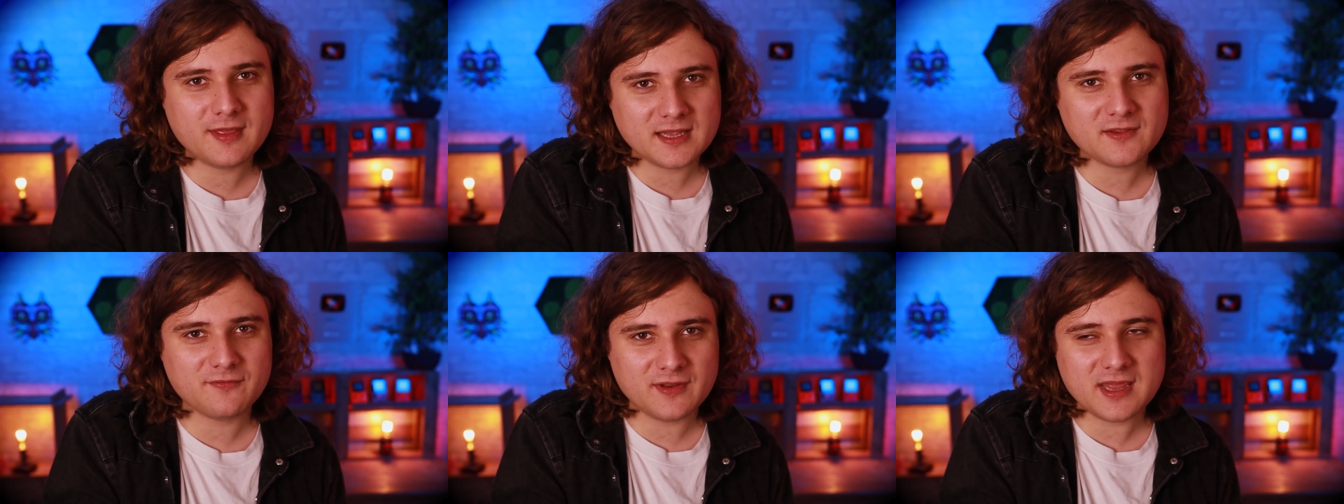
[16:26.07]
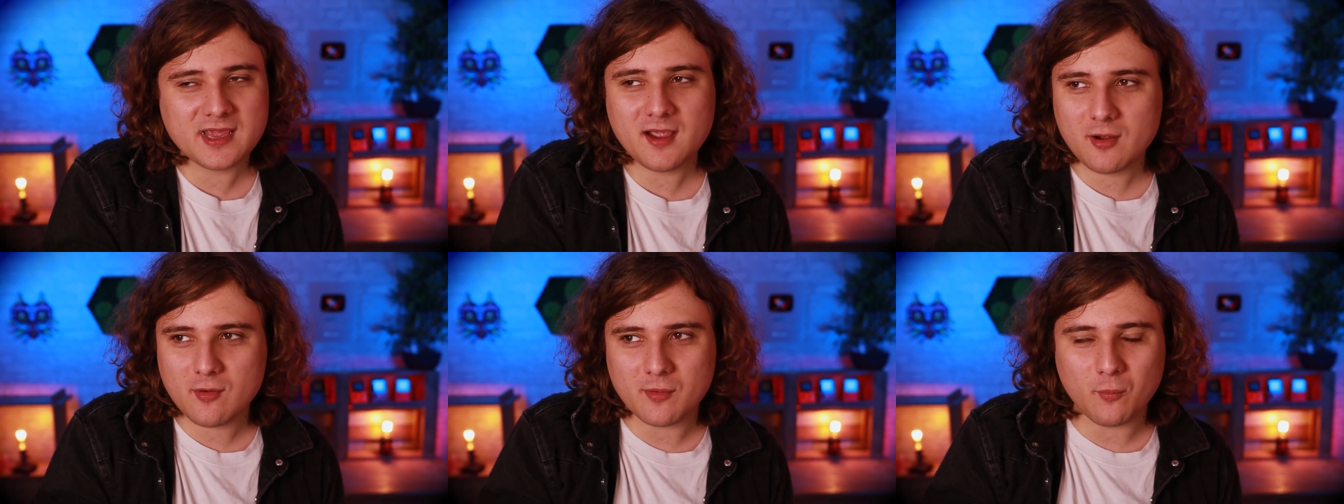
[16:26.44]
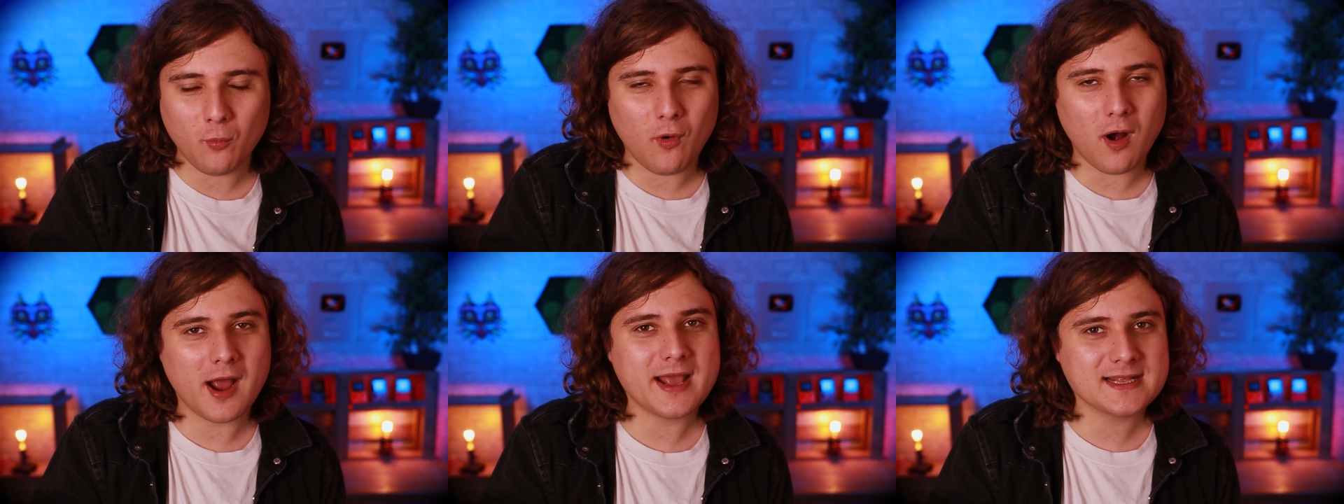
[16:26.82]
this video
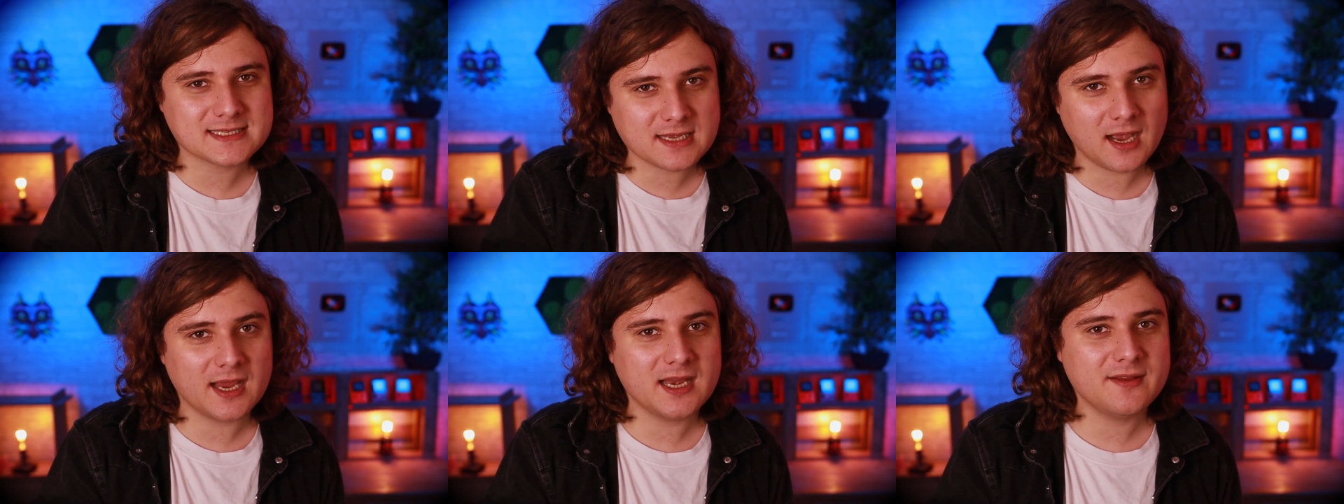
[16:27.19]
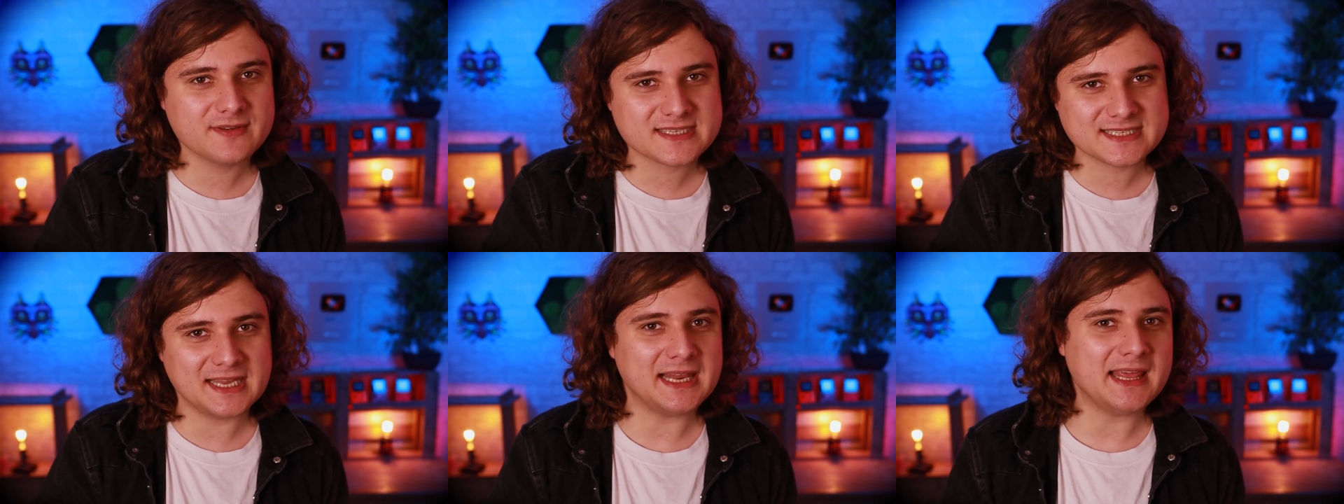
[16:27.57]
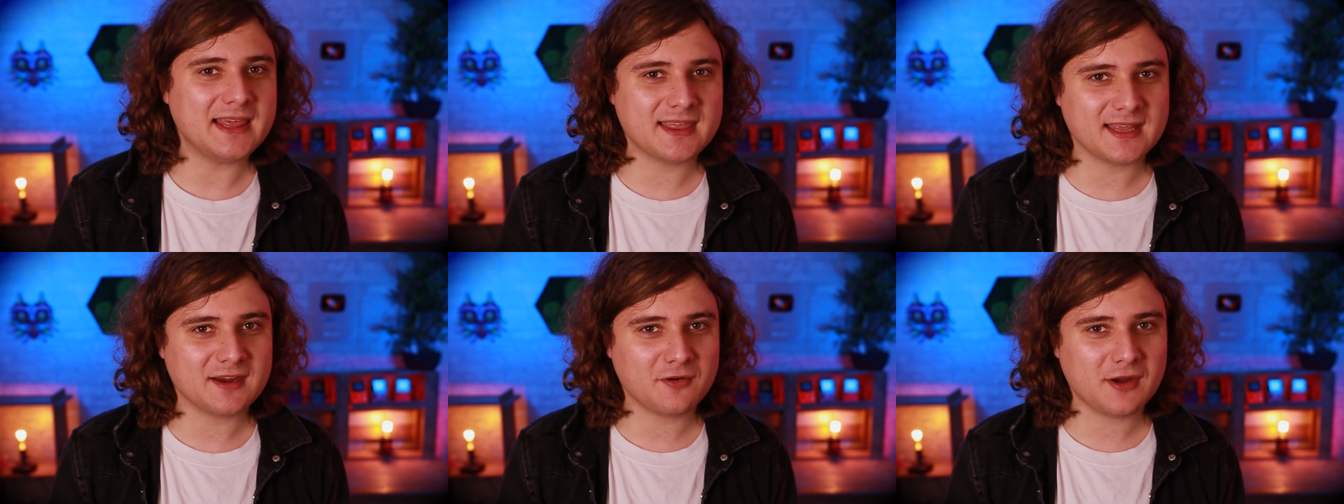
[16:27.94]
and why it's kind of a silly
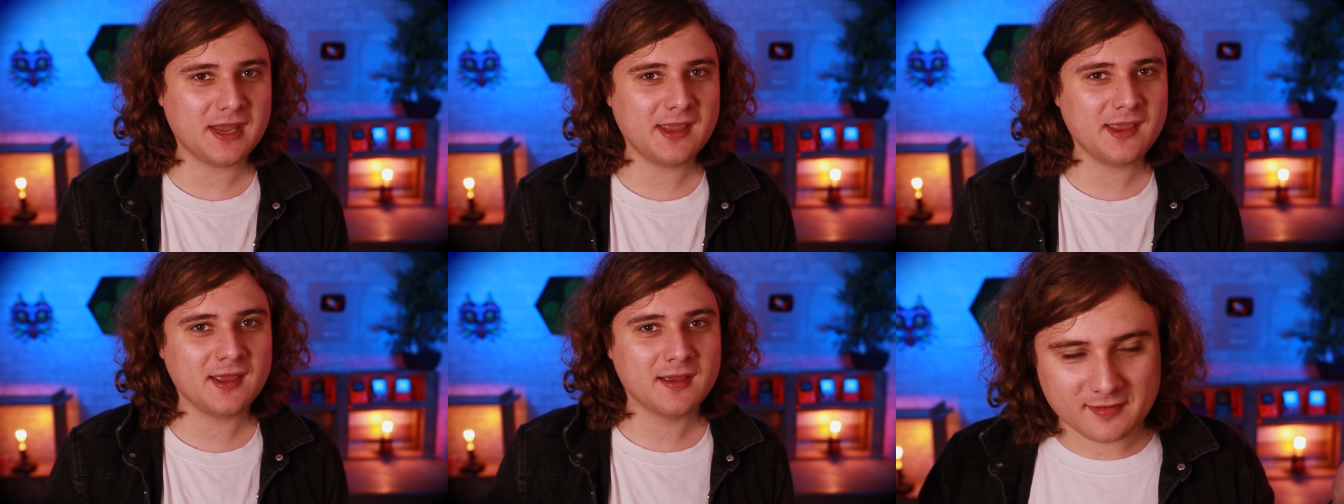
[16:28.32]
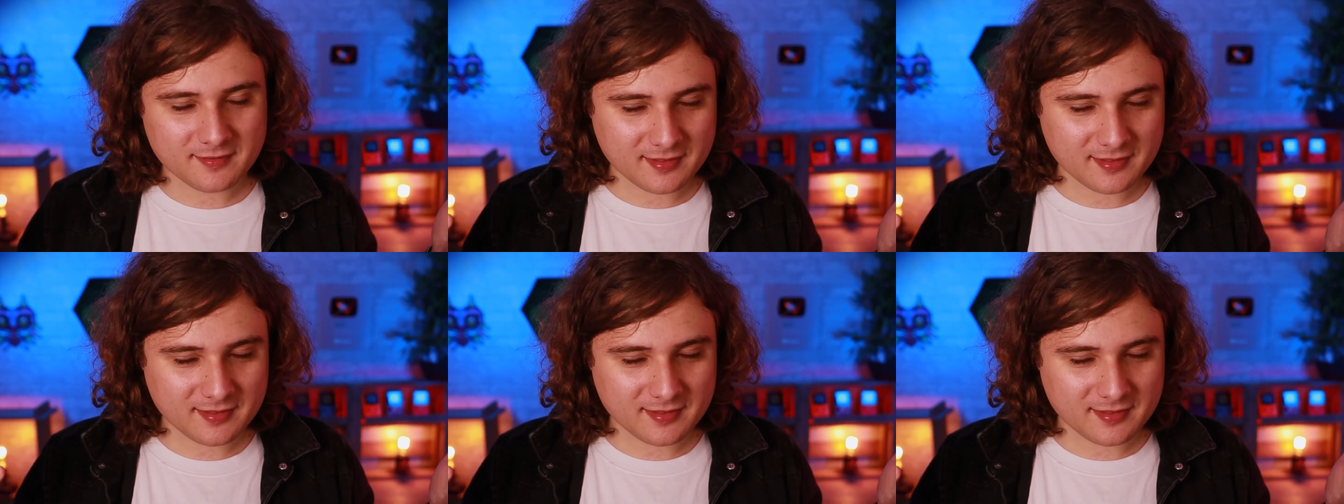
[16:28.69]
theory,